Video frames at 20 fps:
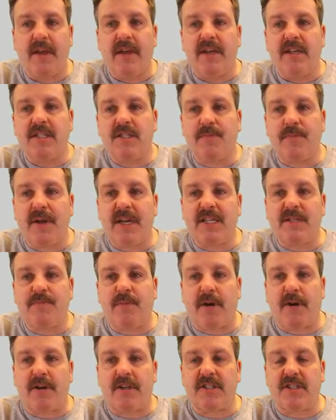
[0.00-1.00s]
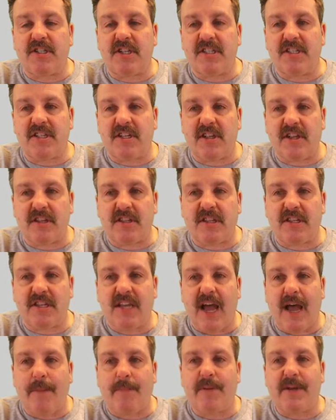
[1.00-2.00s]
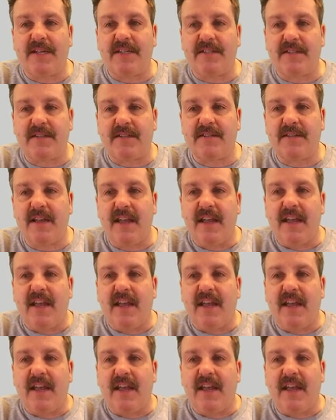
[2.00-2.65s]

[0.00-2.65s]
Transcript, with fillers: spacebar to just click the top pieces.